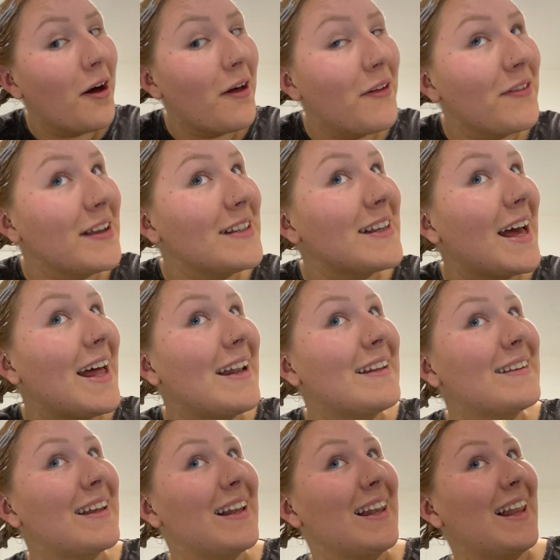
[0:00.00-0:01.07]
These
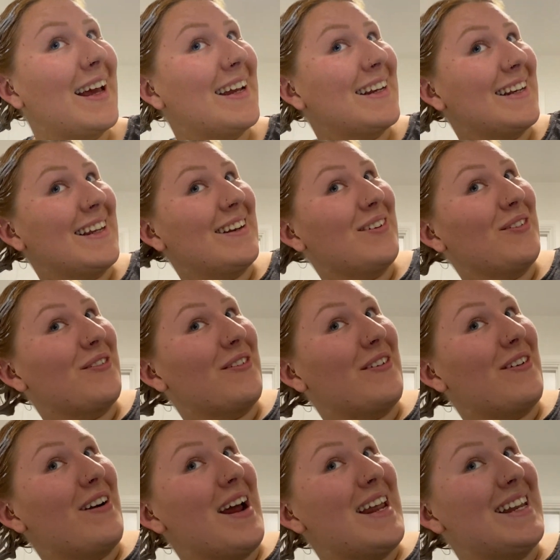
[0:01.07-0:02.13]
ends are lightening
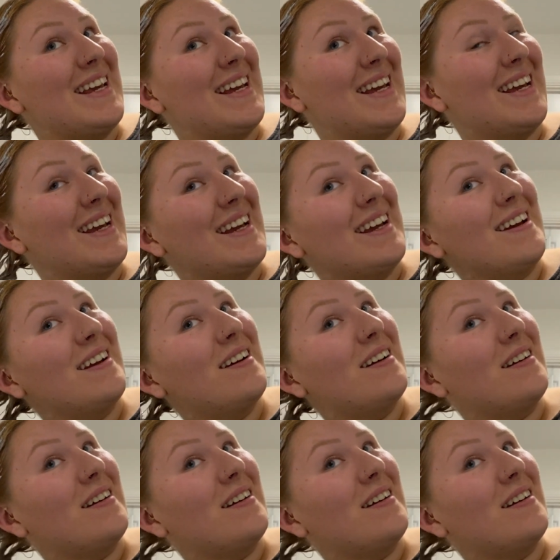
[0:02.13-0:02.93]
already.